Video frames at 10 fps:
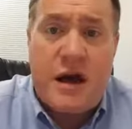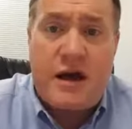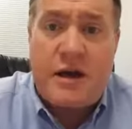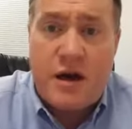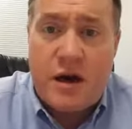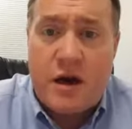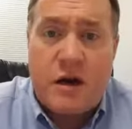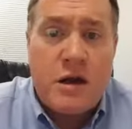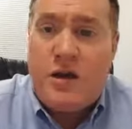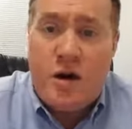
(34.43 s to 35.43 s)
carrier.
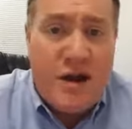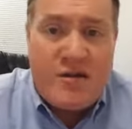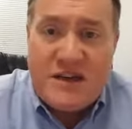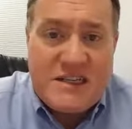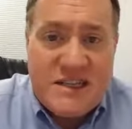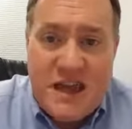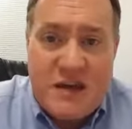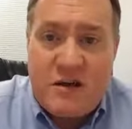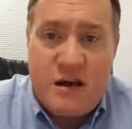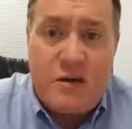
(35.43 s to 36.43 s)
You don't have any say
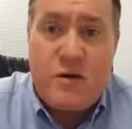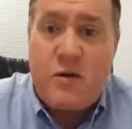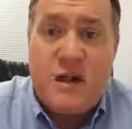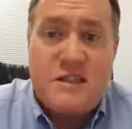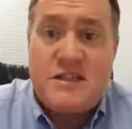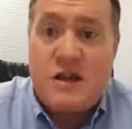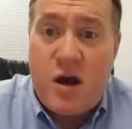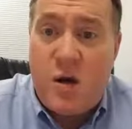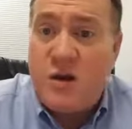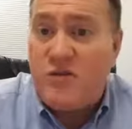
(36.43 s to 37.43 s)
in who gets to
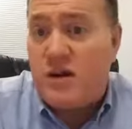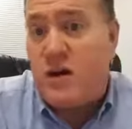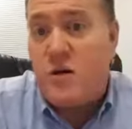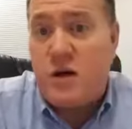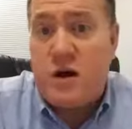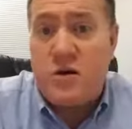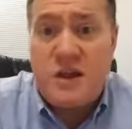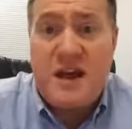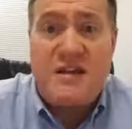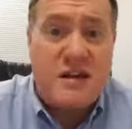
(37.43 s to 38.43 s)
go, and if you don't go,
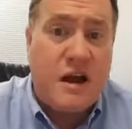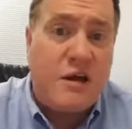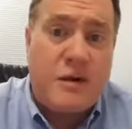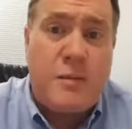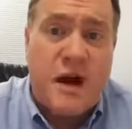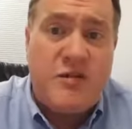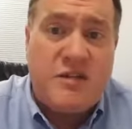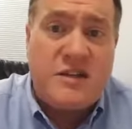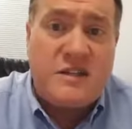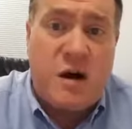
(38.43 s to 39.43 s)
they get to cut your
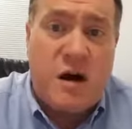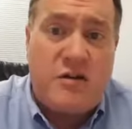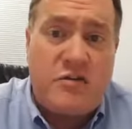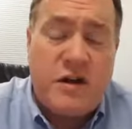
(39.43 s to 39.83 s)
benefits off.